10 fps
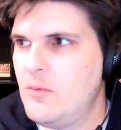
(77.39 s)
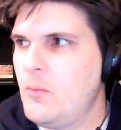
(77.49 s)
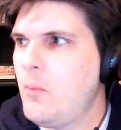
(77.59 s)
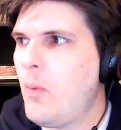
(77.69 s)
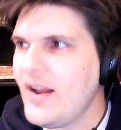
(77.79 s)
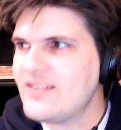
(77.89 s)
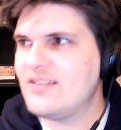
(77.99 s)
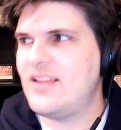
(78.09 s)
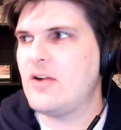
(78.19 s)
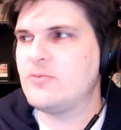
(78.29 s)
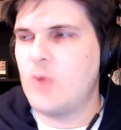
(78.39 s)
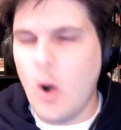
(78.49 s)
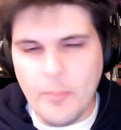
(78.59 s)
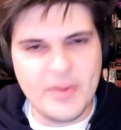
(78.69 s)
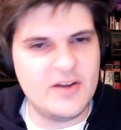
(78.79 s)
what they're
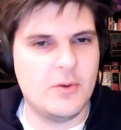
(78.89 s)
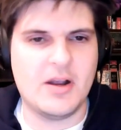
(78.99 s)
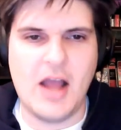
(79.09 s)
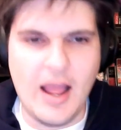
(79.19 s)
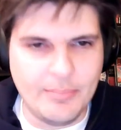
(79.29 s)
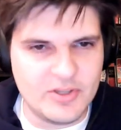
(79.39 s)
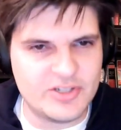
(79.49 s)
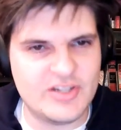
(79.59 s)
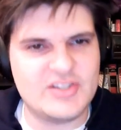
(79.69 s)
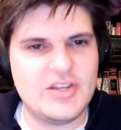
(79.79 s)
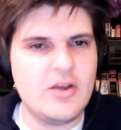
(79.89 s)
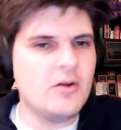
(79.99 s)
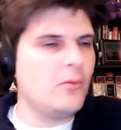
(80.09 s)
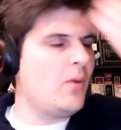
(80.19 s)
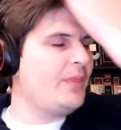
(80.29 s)
hoping to accomplish this
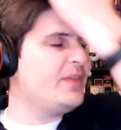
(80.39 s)
year, what